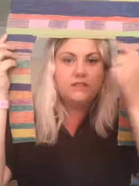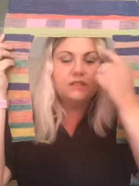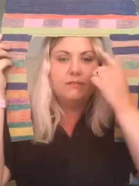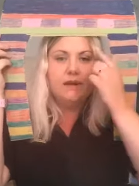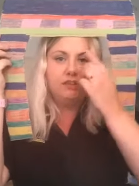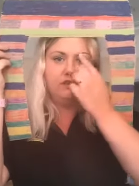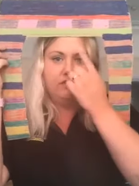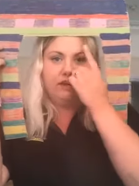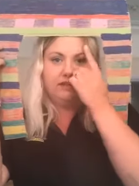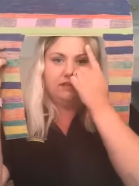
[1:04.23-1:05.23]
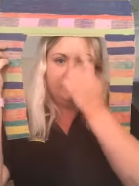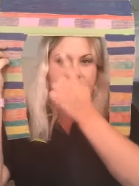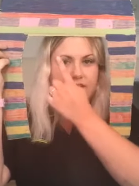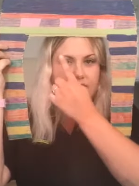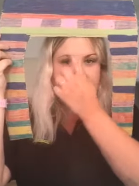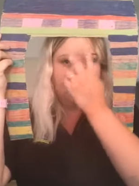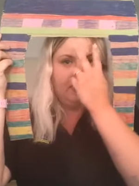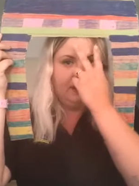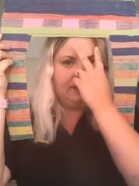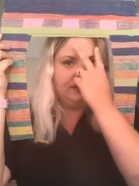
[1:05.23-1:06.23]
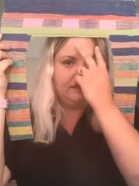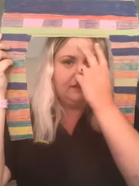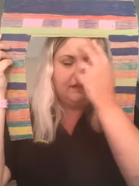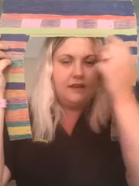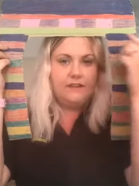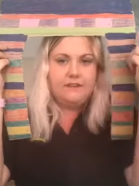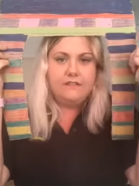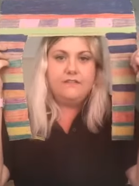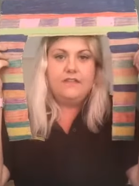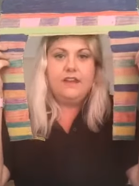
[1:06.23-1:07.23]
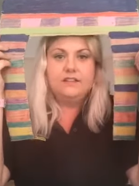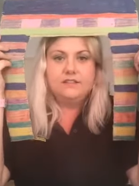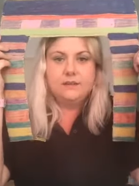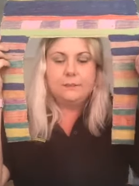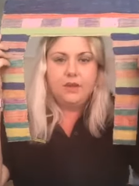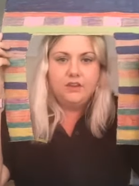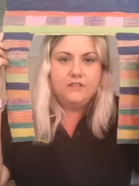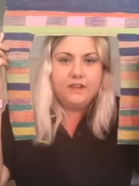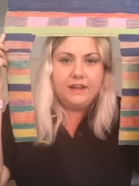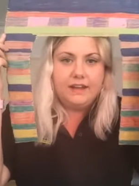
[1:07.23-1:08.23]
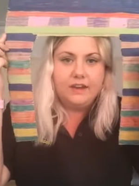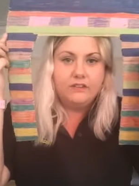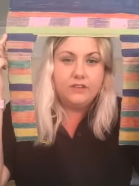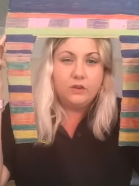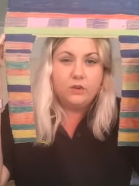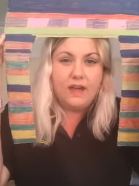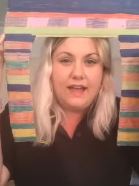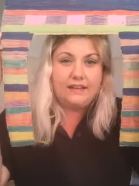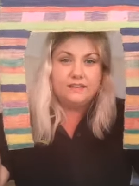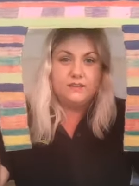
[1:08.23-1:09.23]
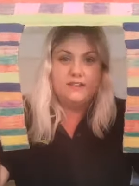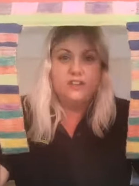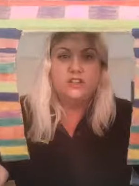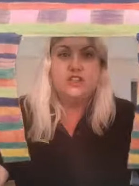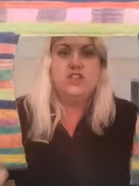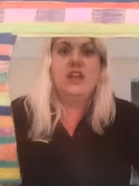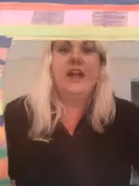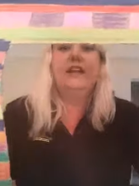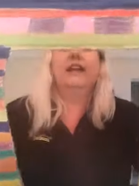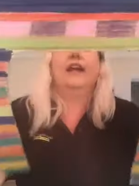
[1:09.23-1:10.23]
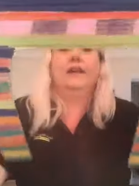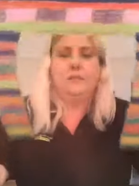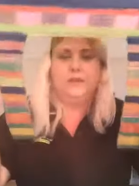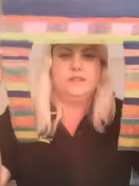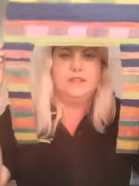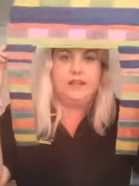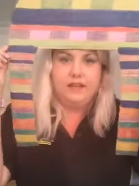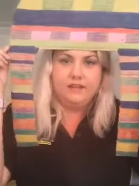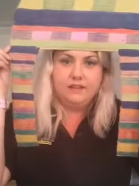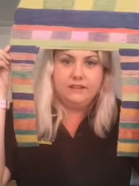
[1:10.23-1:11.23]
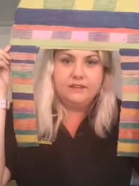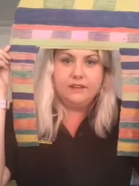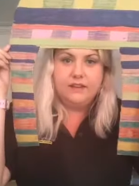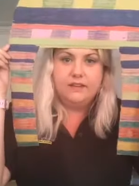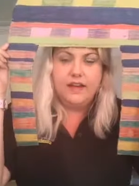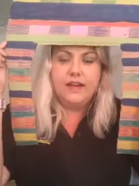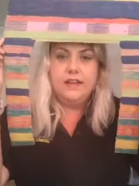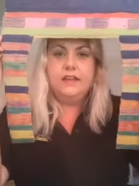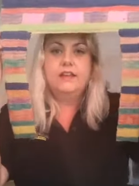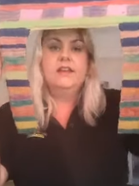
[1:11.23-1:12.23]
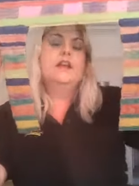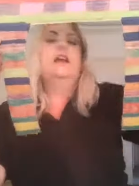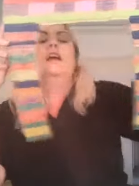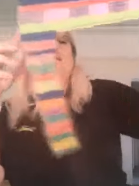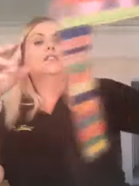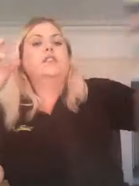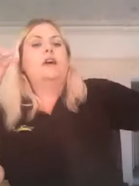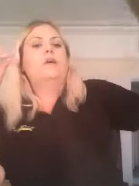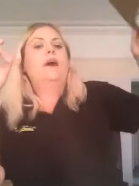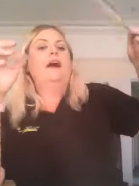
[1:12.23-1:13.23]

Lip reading: to measure it so that these bits fit perfectly over your head. So I've got a giant headpiece here. Okay? So